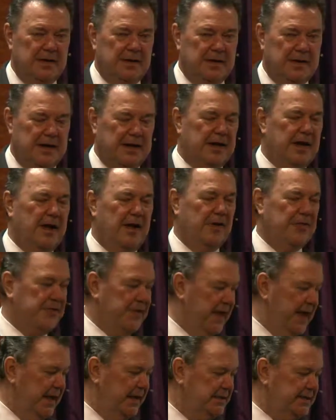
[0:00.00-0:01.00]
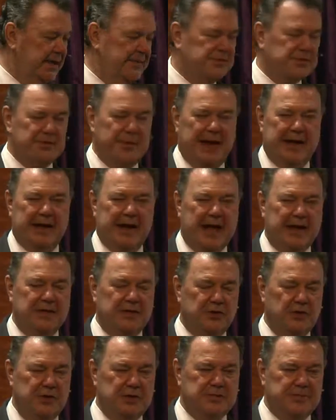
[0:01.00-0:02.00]
That in all things he was made like
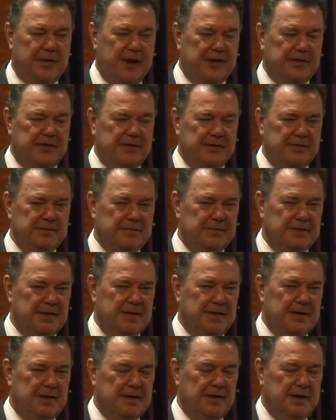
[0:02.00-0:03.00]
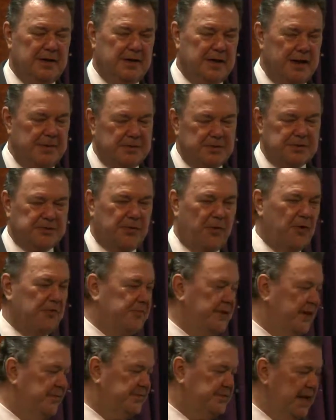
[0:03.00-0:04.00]
unto his brethren. Hebrews
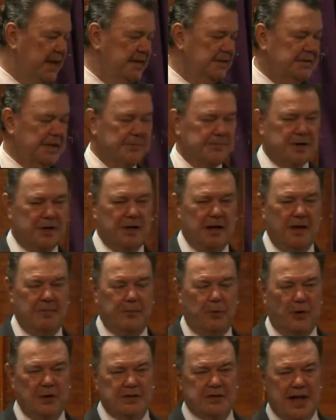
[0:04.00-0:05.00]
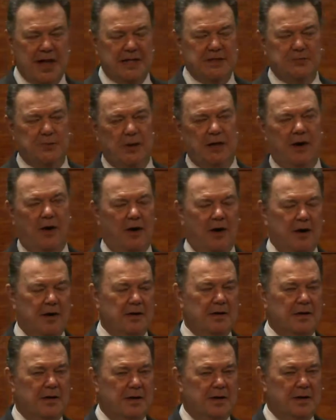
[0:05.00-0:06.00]
4.15, tempted at all points like as we are,
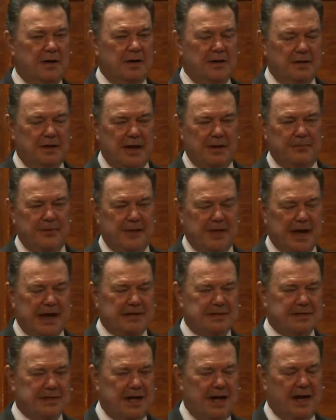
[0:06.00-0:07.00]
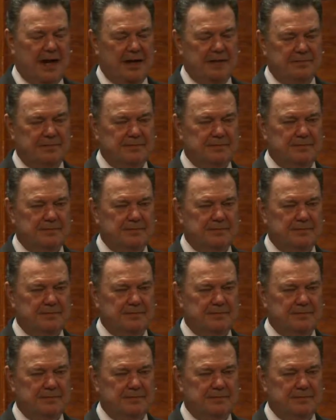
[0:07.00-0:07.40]
yet without sin.